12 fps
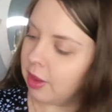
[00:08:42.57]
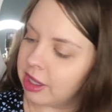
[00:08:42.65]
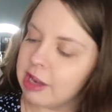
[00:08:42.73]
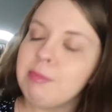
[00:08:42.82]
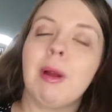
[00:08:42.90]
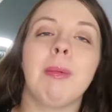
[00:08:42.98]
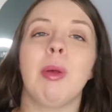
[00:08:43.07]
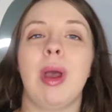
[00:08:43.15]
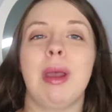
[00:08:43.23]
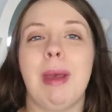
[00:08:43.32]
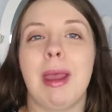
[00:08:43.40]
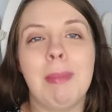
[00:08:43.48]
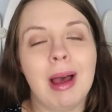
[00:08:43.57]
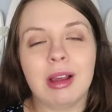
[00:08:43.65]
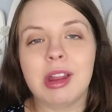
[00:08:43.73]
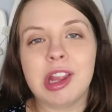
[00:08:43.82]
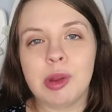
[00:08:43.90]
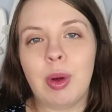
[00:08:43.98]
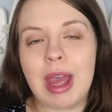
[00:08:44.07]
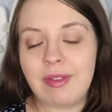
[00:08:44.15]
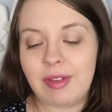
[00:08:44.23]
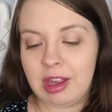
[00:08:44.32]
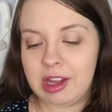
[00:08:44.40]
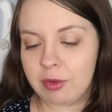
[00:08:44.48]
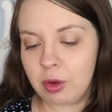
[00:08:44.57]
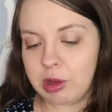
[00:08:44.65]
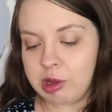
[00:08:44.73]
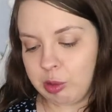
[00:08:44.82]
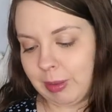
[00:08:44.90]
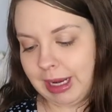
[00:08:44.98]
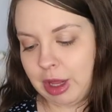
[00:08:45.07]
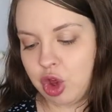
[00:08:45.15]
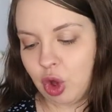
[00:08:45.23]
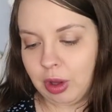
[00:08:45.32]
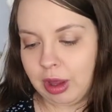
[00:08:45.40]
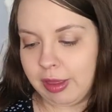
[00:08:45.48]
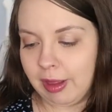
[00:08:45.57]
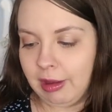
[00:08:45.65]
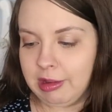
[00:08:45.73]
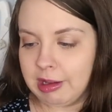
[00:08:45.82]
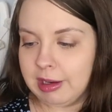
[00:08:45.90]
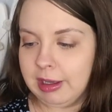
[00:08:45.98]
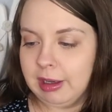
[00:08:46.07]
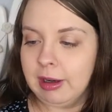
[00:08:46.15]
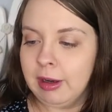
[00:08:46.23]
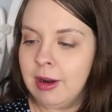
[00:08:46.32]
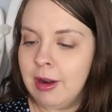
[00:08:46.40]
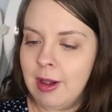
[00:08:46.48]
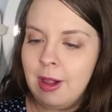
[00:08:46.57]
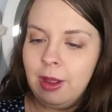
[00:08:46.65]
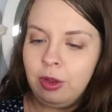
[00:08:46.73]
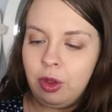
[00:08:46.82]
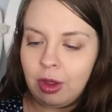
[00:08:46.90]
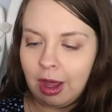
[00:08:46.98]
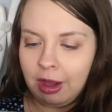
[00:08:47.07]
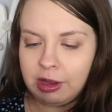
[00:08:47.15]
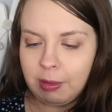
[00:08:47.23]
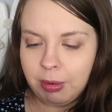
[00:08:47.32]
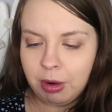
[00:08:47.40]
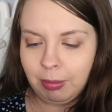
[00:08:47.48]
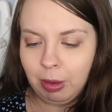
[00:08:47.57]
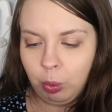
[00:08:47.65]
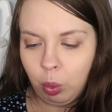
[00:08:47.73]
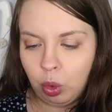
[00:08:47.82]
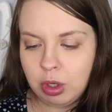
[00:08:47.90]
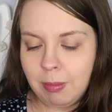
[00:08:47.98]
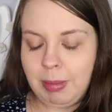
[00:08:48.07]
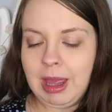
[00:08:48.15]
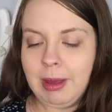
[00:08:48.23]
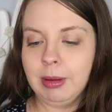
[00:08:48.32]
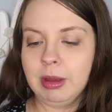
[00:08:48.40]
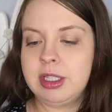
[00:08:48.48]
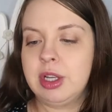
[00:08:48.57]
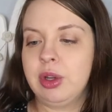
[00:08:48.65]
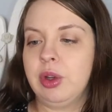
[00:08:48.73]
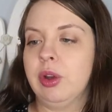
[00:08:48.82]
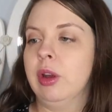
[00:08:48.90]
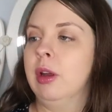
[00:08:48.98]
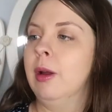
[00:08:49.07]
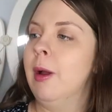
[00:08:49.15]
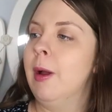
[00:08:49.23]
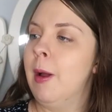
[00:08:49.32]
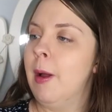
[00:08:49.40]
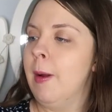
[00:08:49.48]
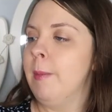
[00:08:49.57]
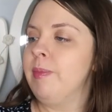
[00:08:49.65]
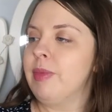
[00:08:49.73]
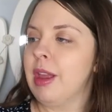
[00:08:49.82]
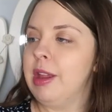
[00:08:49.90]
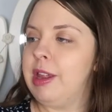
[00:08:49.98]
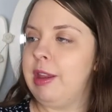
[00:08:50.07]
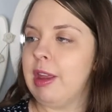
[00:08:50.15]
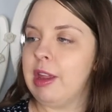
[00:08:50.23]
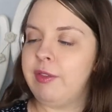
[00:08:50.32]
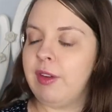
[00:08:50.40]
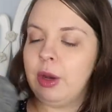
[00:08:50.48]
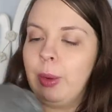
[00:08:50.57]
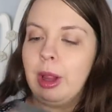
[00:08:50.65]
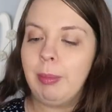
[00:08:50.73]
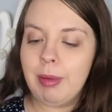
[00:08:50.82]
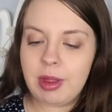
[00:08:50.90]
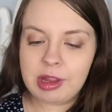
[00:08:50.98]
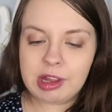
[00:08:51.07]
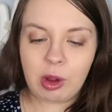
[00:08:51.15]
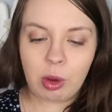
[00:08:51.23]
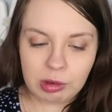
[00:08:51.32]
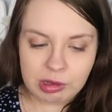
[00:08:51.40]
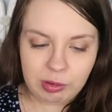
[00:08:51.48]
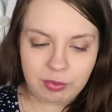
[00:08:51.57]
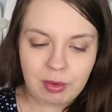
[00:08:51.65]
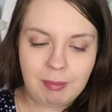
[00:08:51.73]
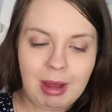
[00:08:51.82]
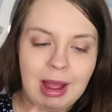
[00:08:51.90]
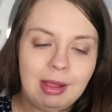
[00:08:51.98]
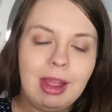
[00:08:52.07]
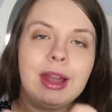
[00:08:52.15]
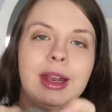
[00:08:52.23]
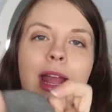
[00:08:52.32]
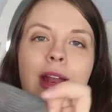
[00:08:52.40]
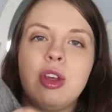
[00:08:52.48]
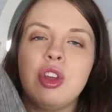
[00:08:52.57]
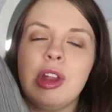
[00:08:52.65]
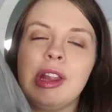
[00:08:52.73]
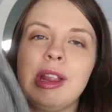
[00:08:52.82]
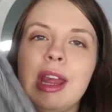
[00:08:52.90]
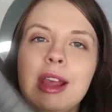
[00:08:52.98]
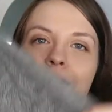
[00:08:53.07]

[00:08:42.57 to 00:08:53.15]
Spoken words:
this is probably why my bag is so heavy, because I've got so many chunky things in here. You guys probably won't be able to see this very well, but this is also from Matalan and it's just like